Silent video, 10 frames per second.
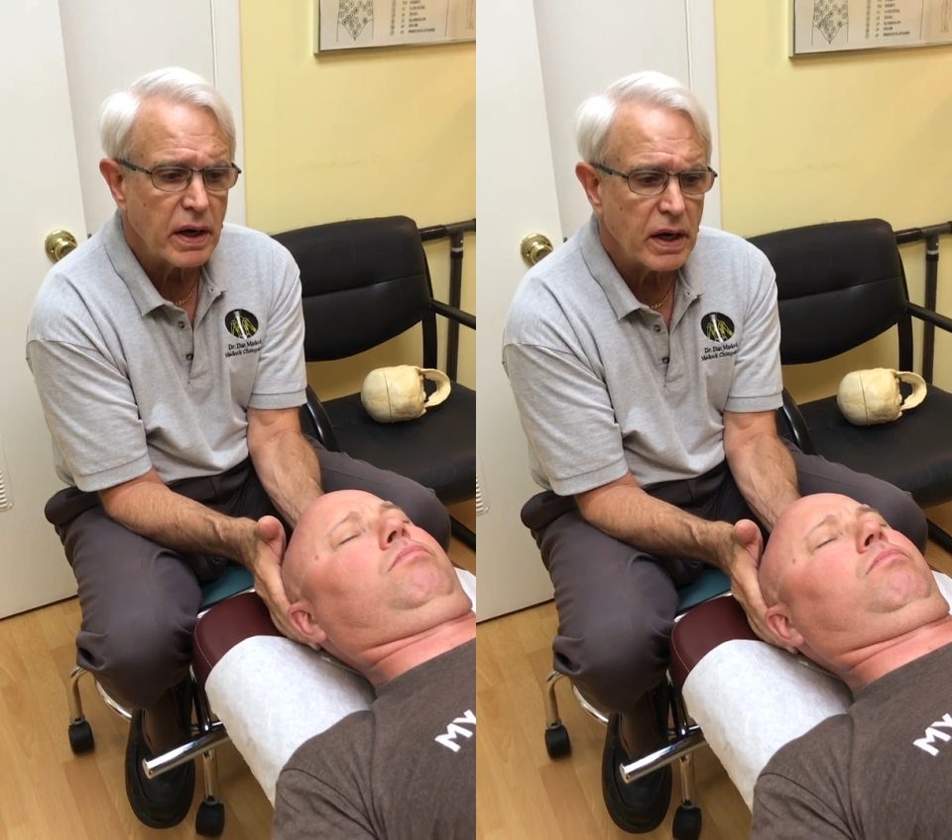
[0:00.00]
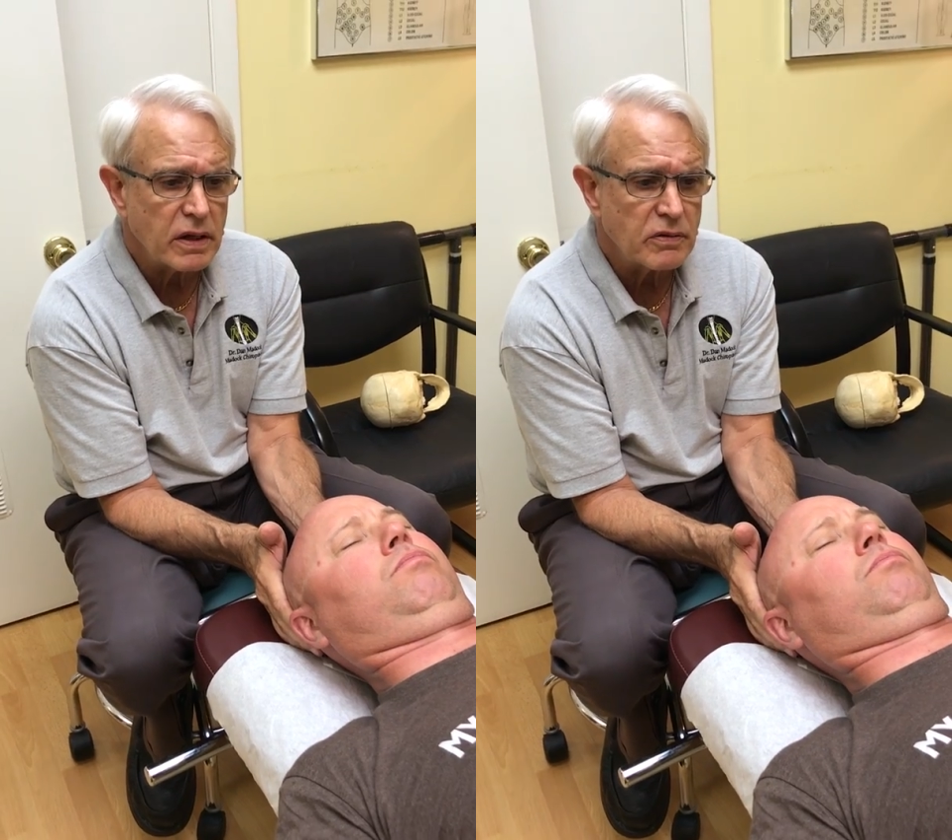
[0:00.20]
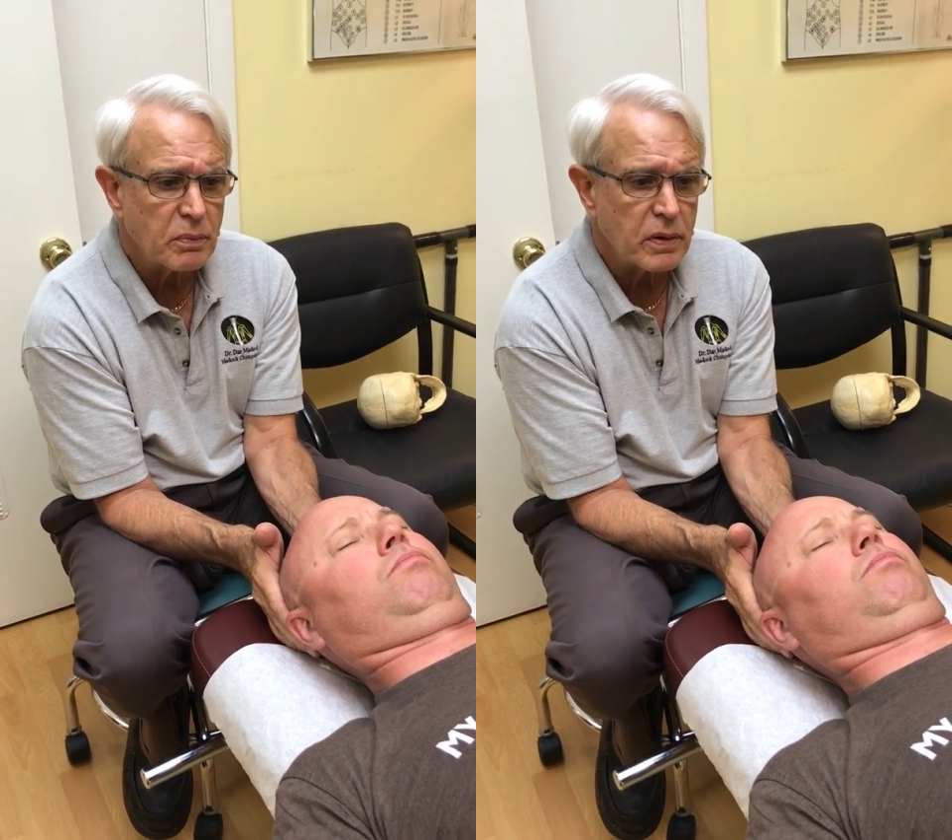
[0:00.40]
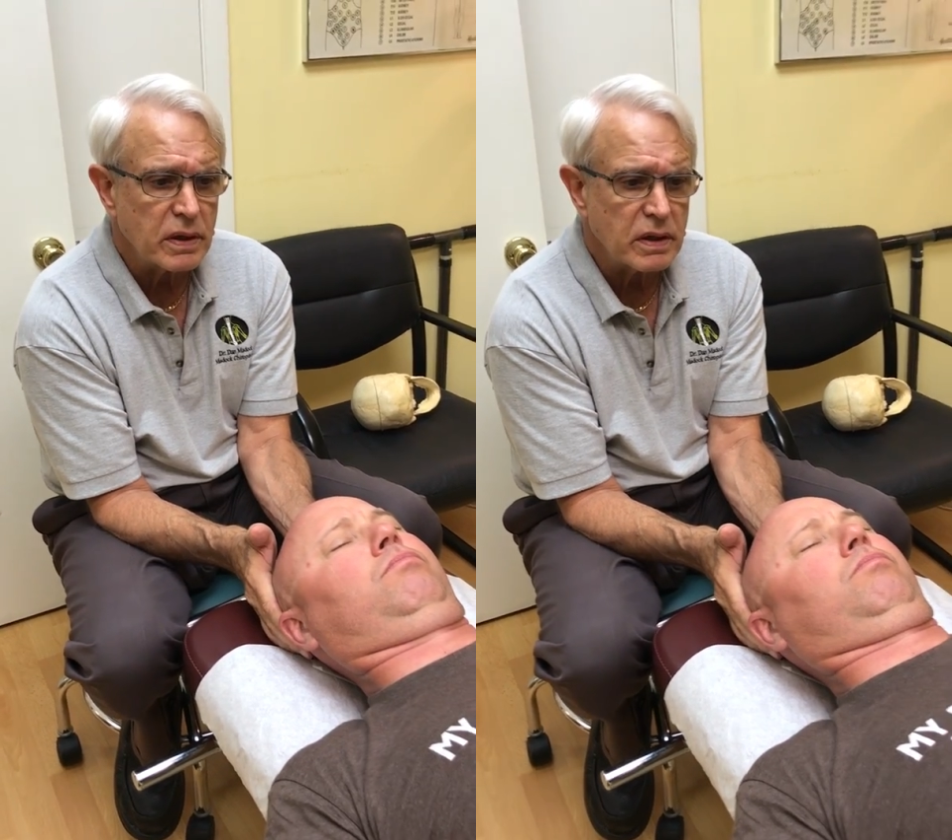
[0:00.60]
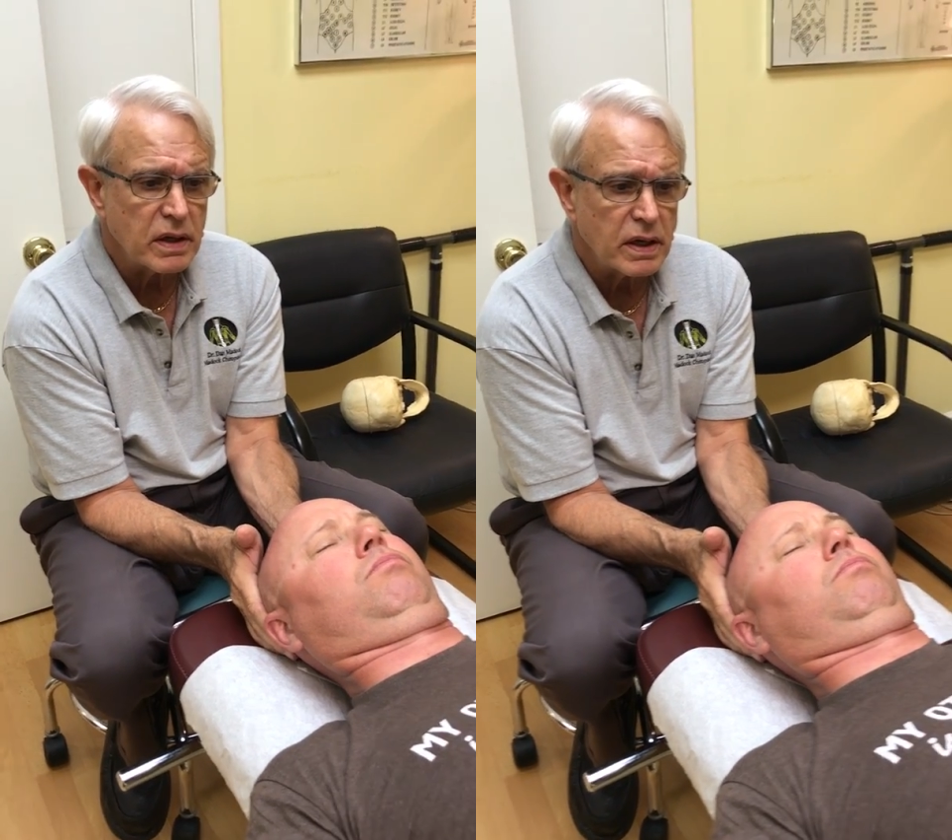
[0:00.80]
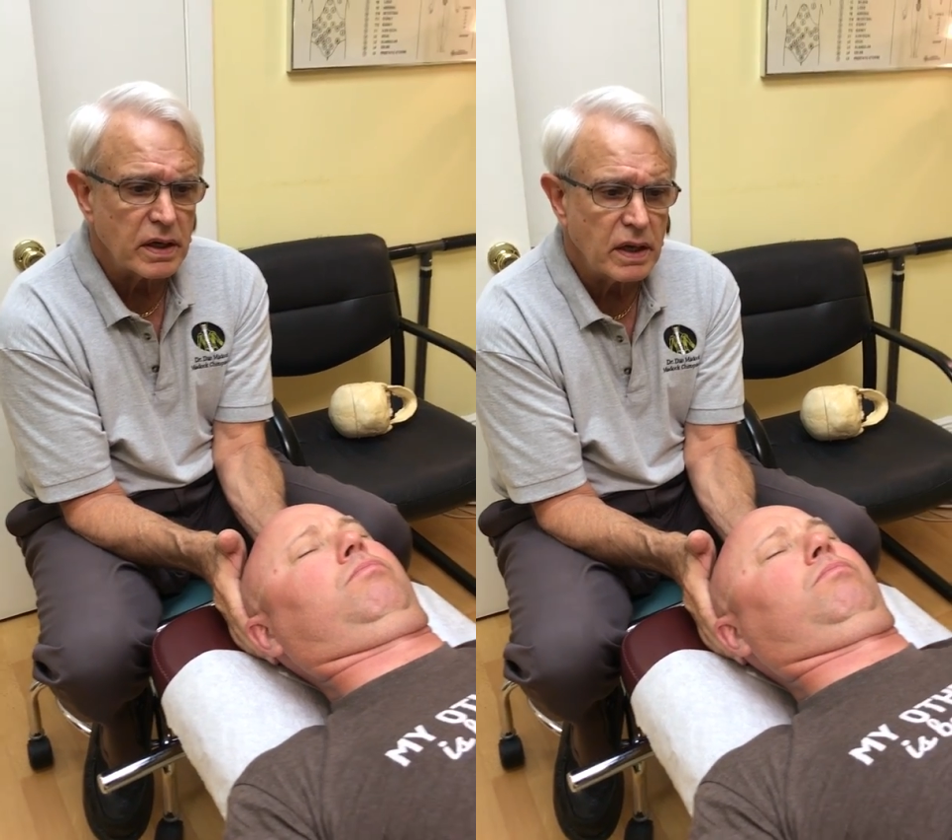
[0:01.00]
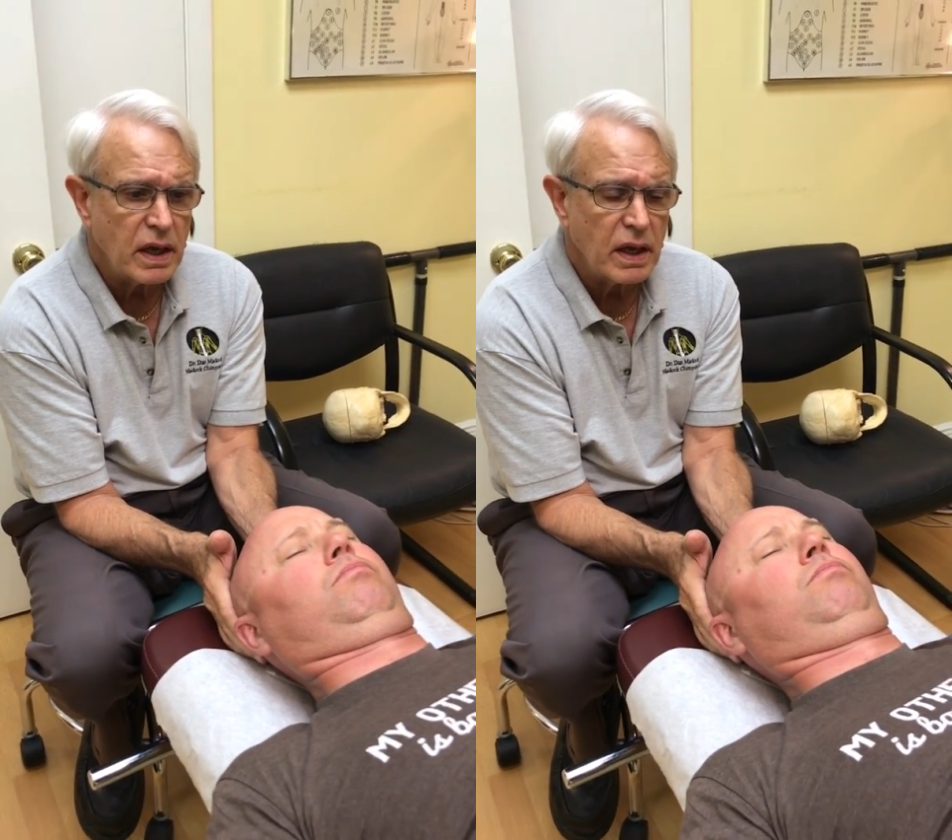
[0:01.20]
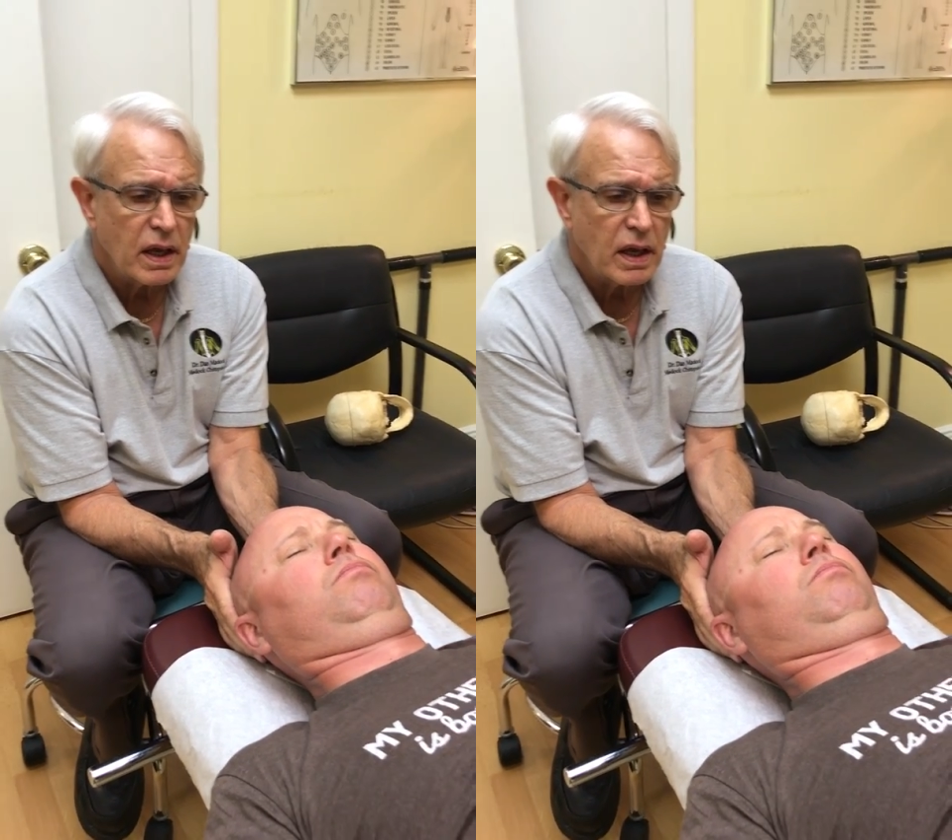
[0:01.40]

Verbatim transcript: hands. Breathe in,